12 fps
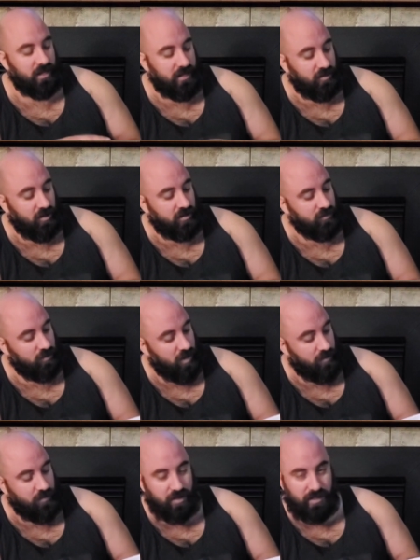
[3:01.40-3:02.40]
And he talks about
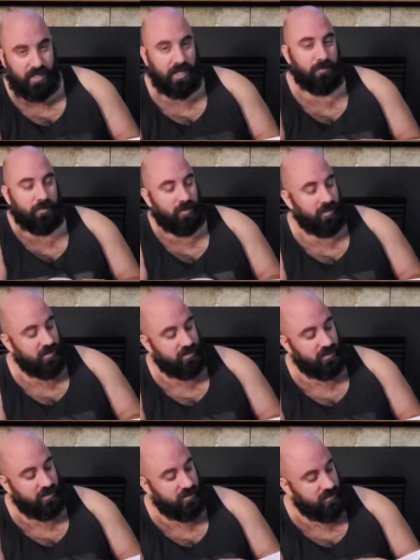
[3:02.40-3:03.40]
not being like
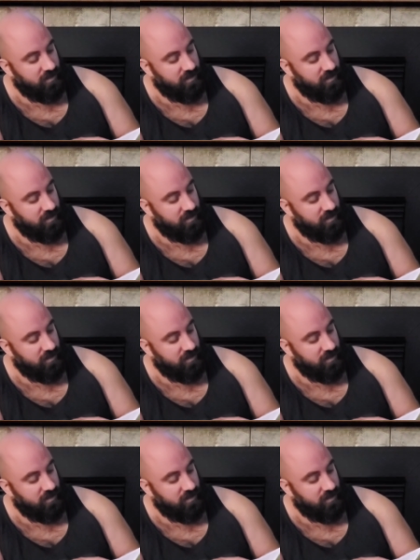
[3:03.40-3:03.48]
hypocrites and